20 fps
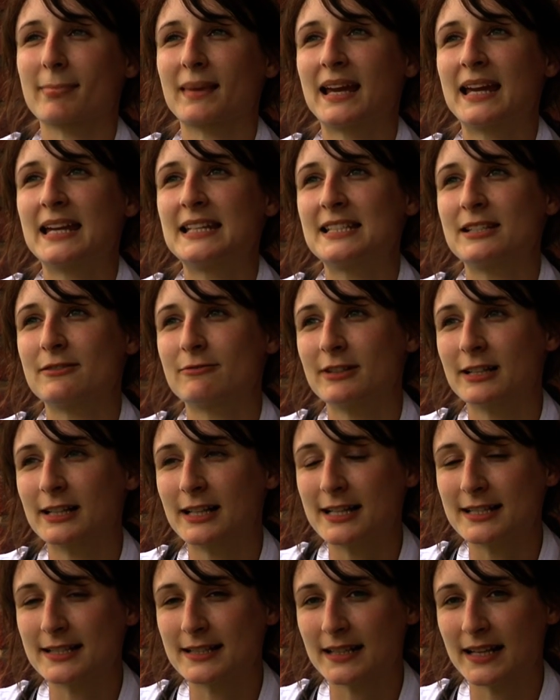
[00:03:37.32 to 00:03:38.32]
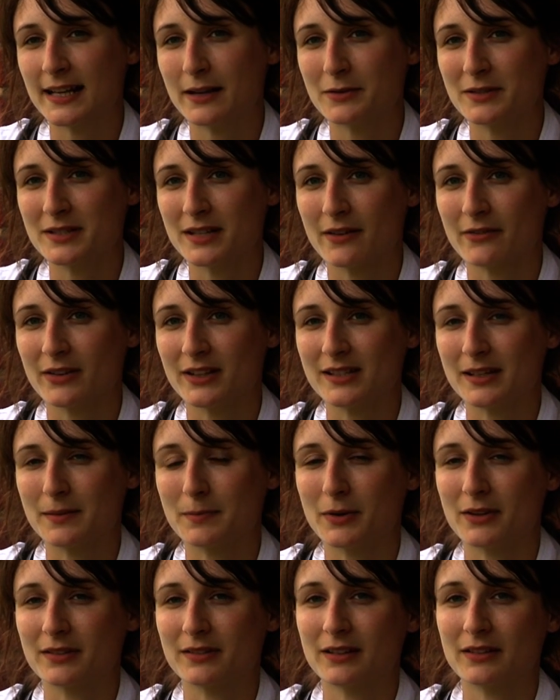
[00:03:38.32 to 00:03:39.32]
He didn't realise that he was
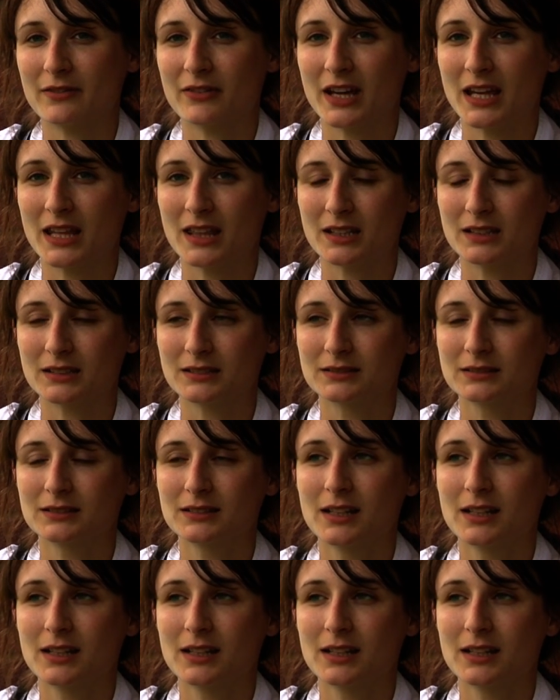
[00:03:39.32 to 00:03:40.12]
RVD positive either.